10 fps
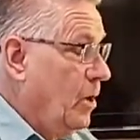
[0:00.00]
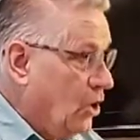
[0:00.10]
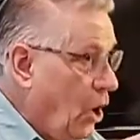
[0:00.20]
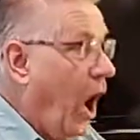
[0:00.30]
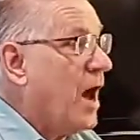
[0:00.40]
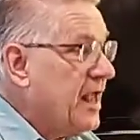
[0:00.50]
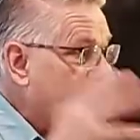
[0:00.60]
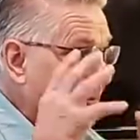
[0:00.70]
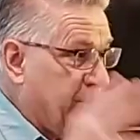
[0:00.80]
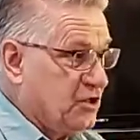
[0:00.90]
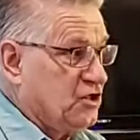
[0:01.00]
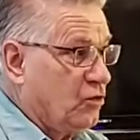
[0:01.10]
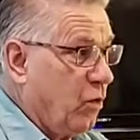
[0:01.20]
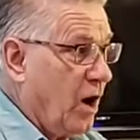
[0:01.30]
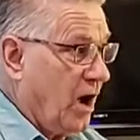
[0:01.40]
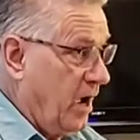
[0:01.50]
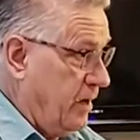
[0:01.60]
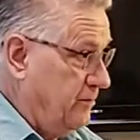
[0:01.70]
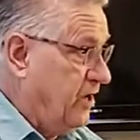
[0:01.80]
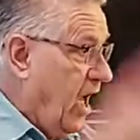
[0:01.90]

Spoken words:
God had prescribed